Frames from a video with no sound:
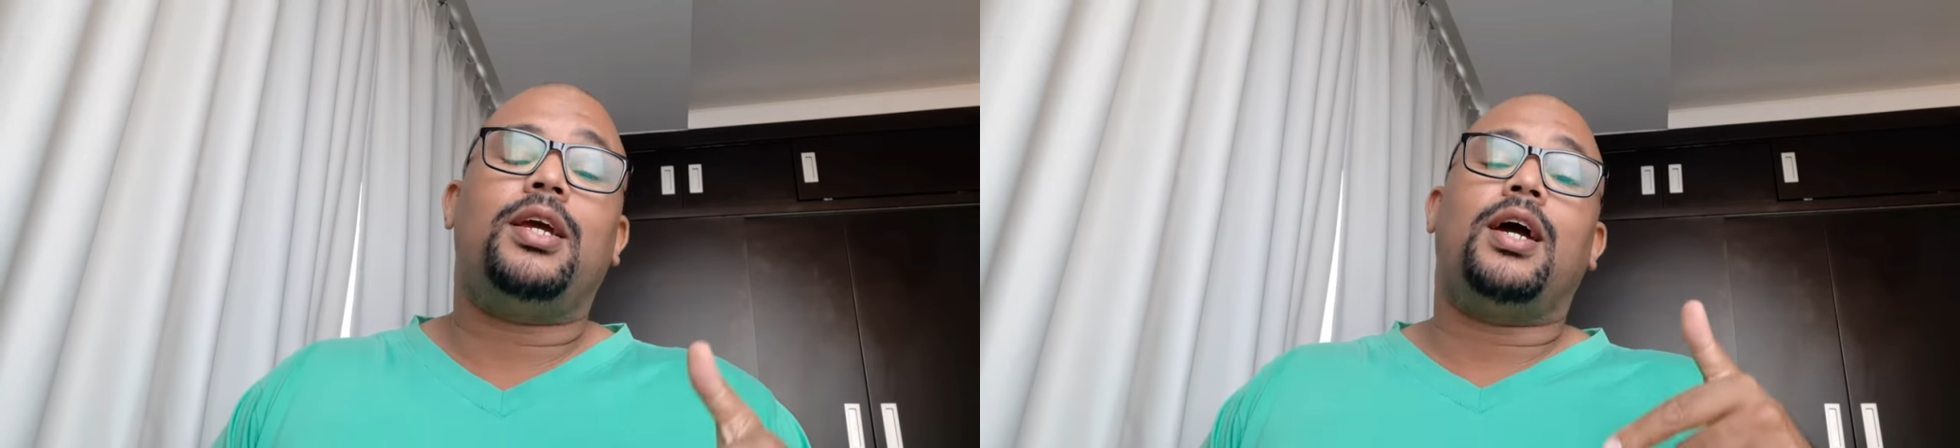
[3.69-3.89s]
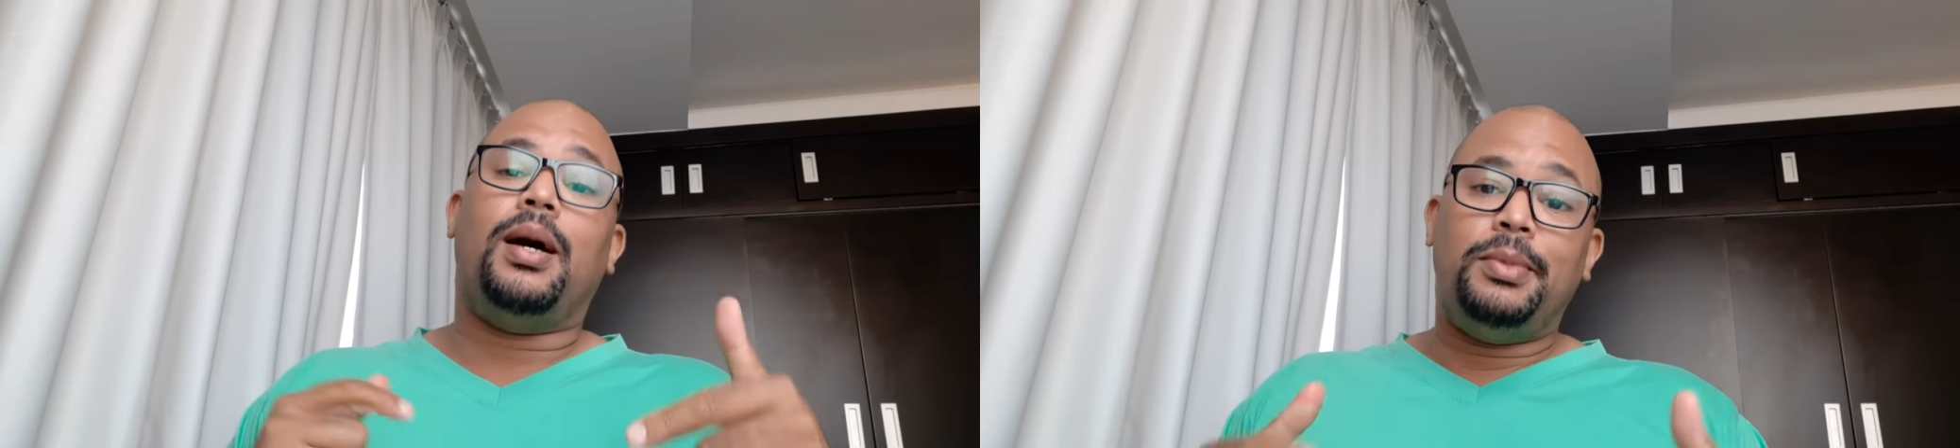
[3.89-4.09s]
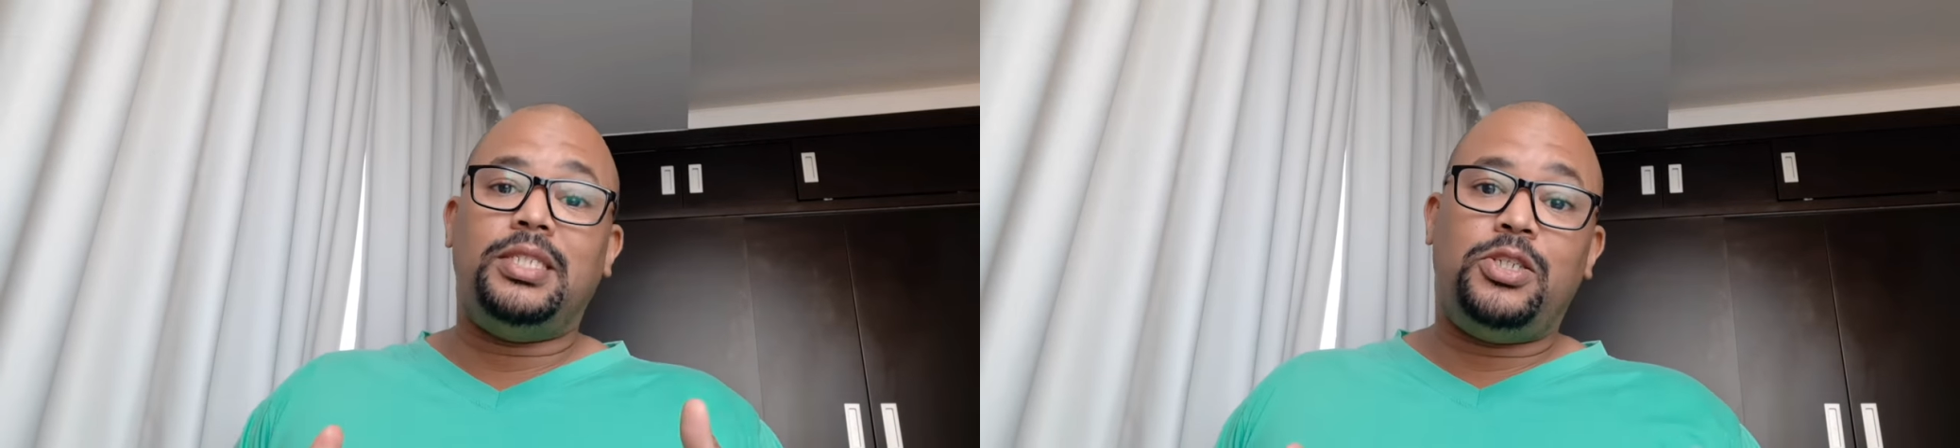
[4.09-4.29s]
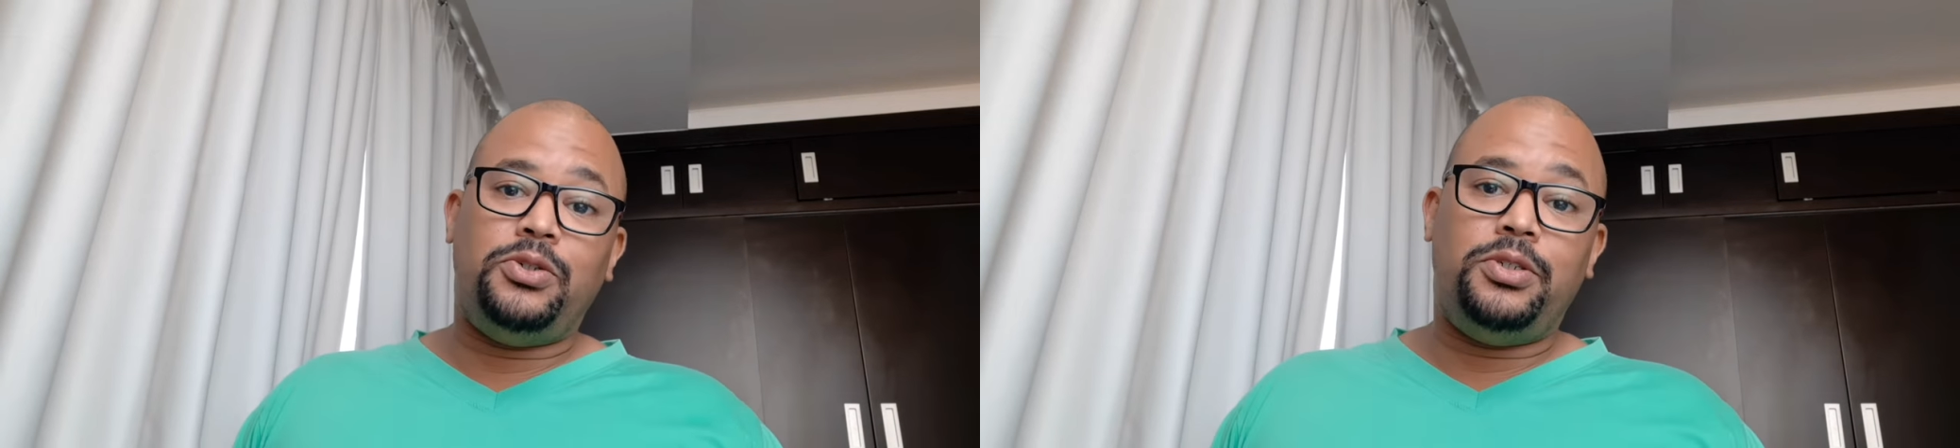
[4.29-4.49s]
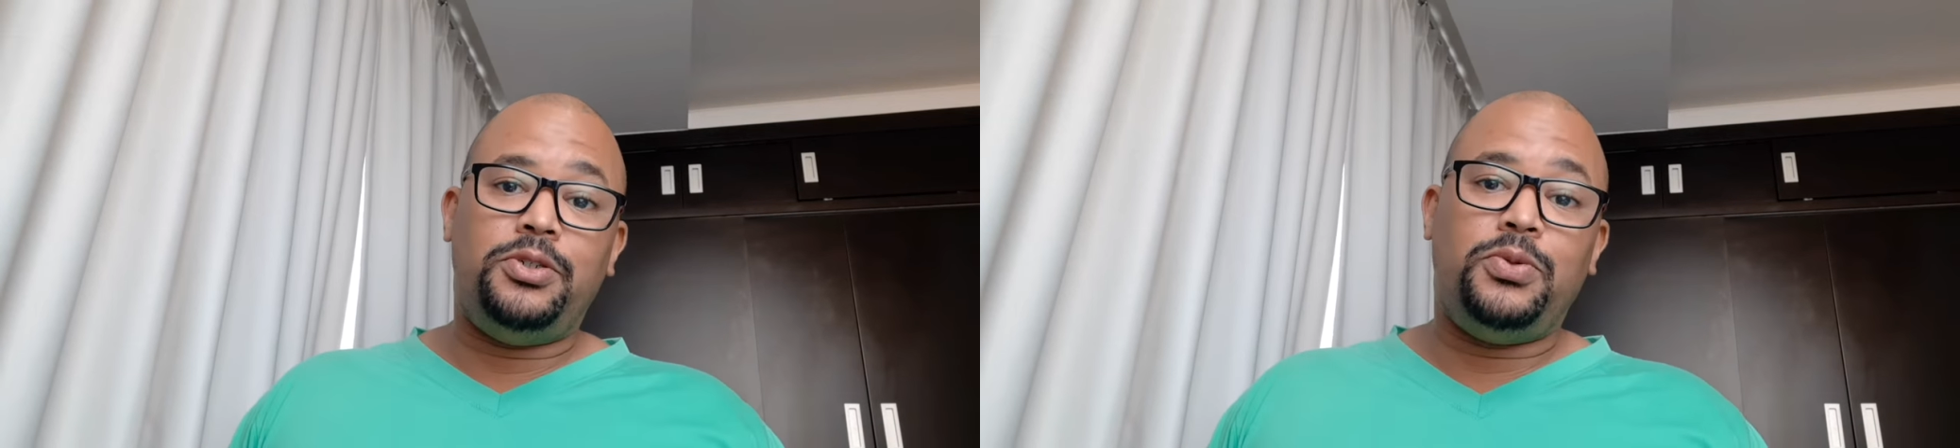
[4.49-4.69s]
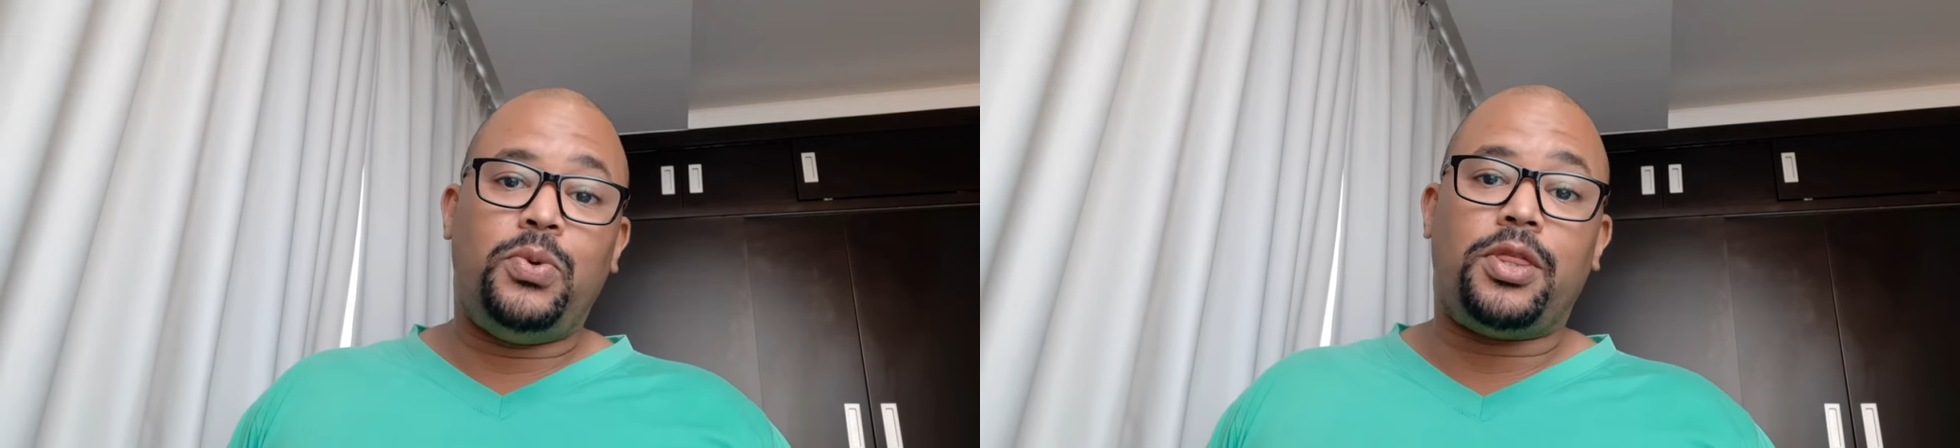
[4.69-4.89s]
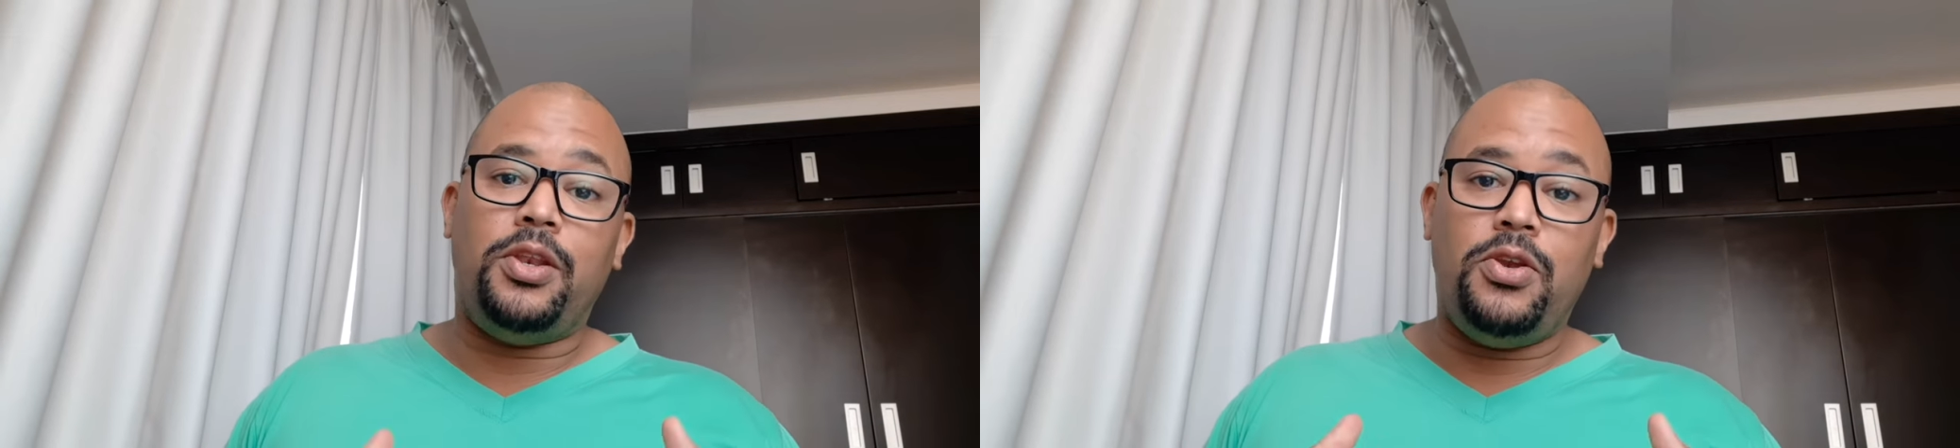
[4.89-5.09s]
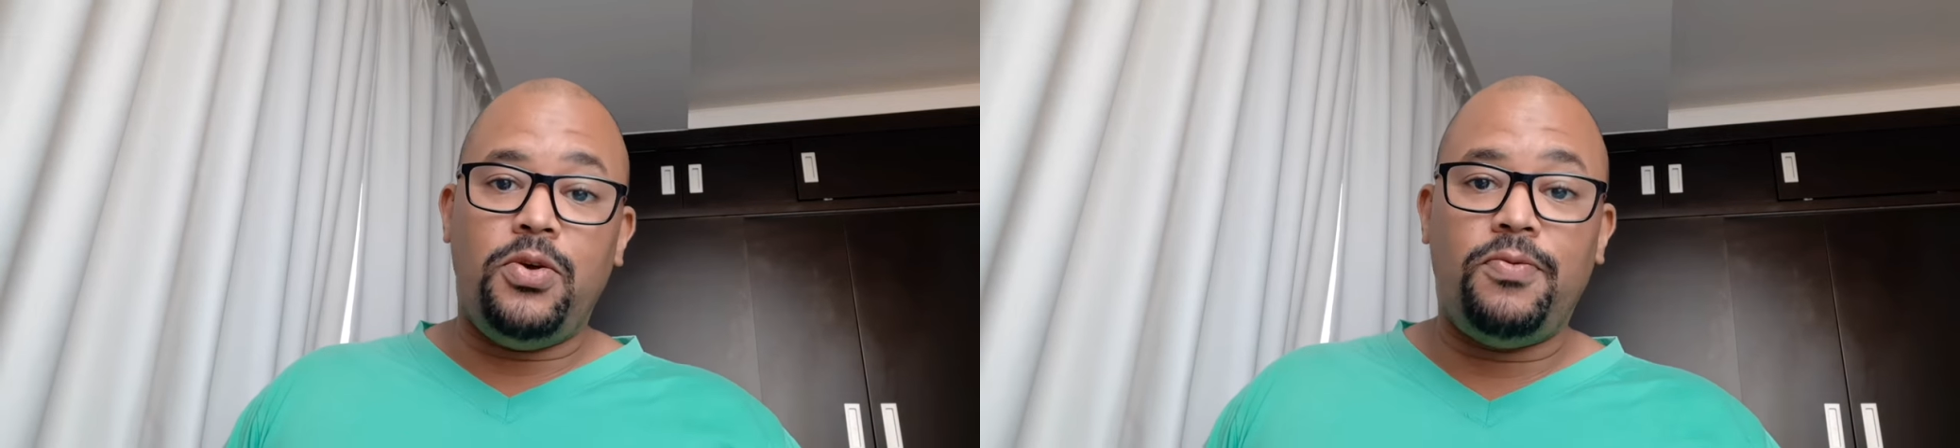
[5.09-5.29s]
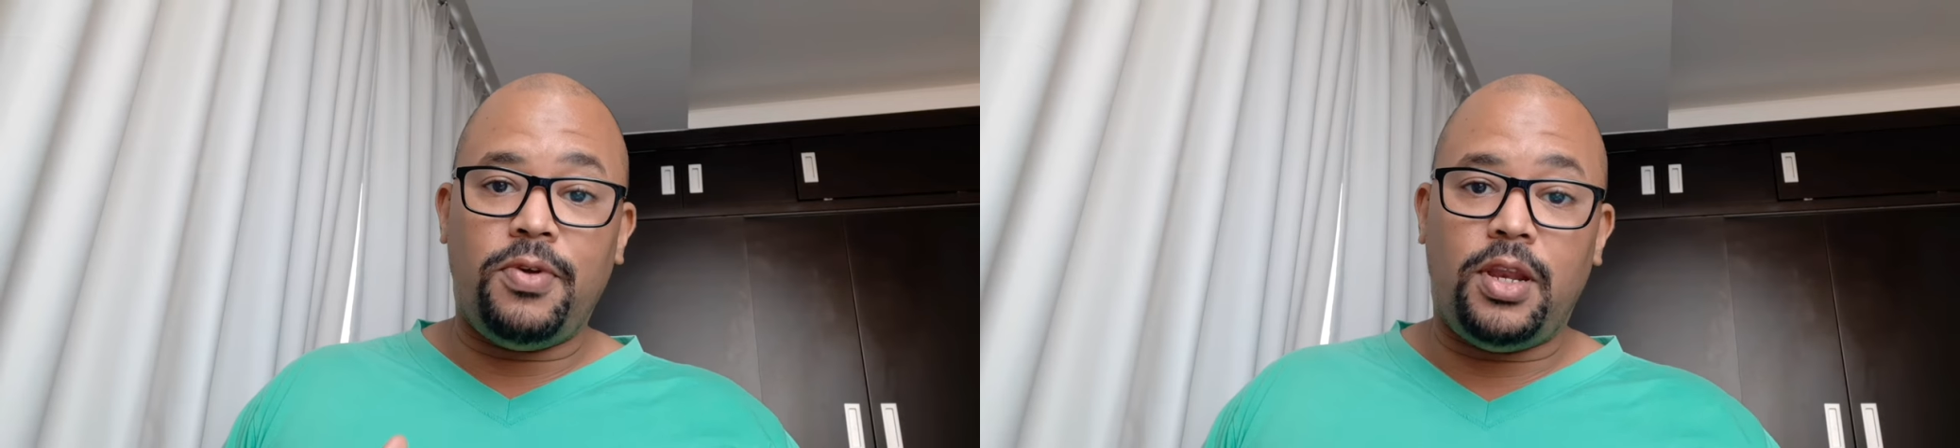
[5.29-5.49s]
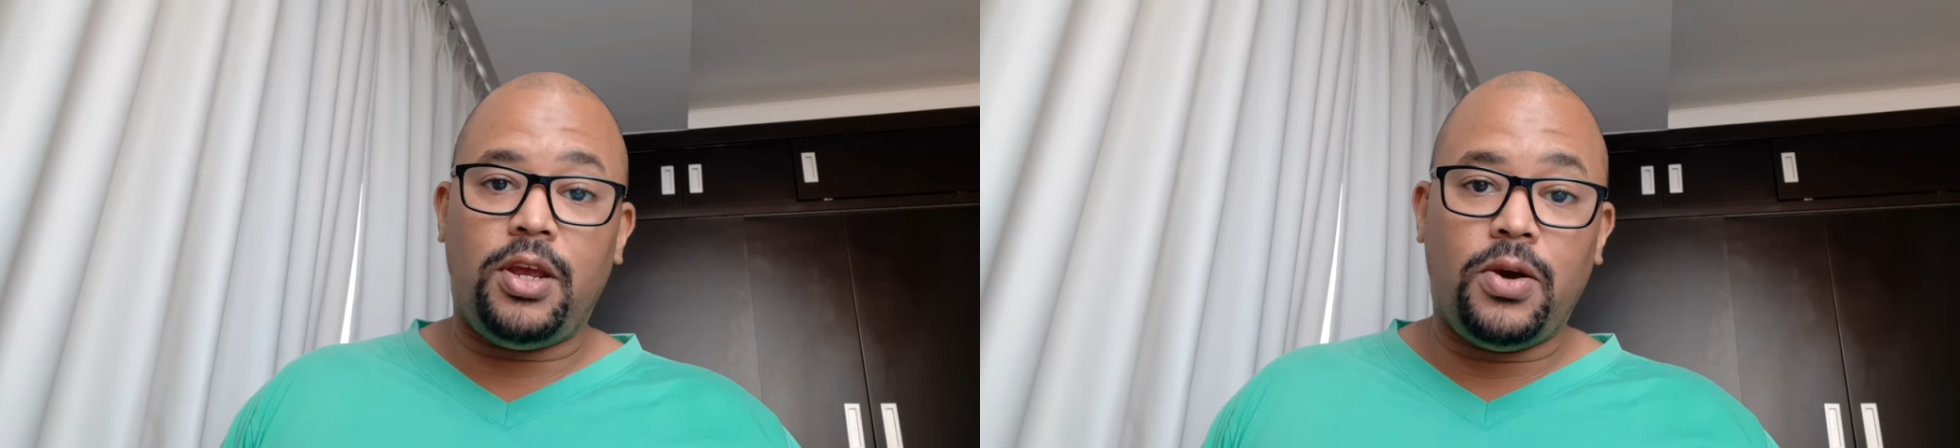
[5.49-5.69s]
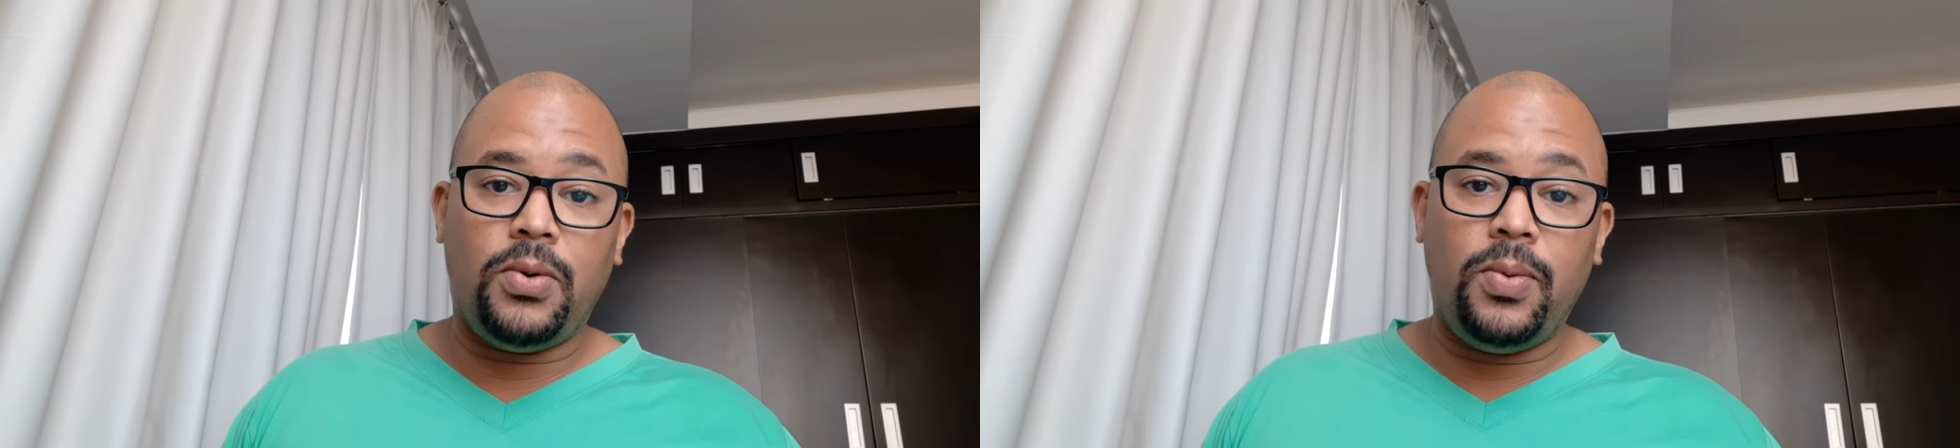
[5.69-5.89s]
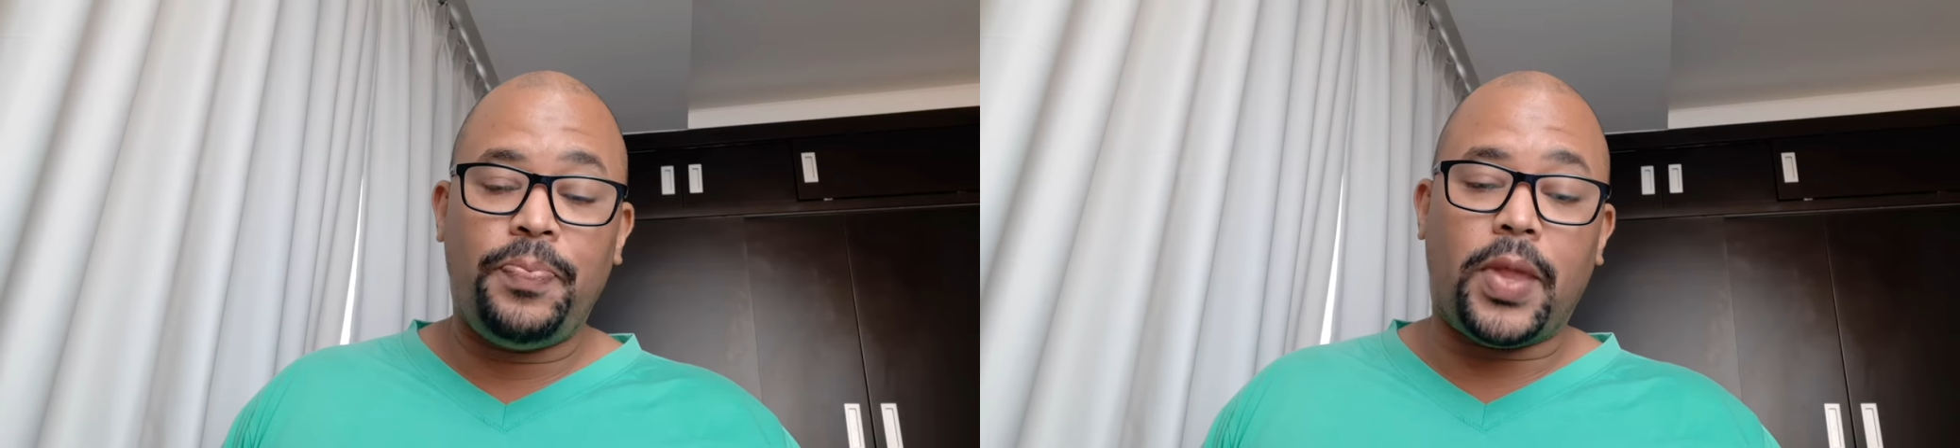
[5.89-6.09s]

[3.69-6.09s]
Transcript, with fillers: coming to you with a new video.